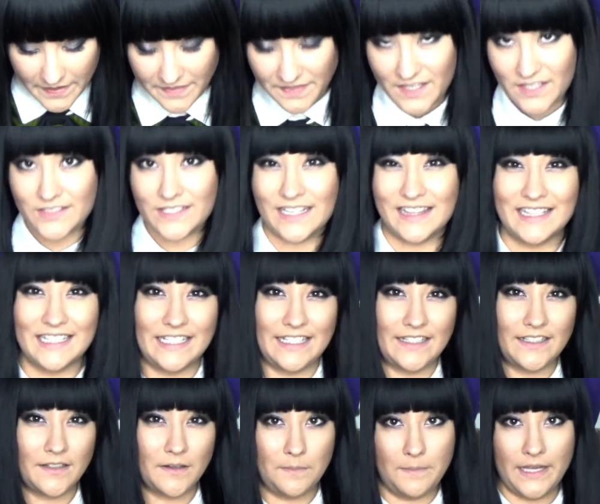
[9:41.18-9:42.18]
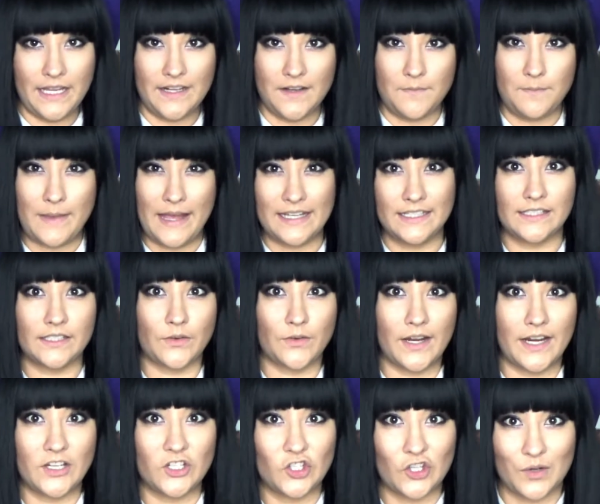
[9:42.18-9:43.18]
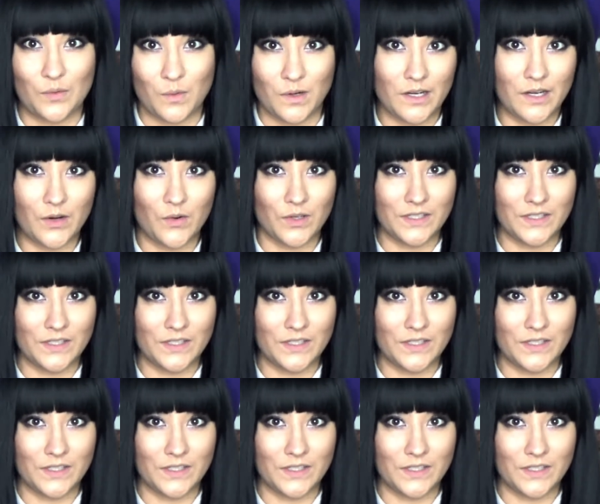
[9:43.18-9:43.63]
then there's a little bit of maceration work,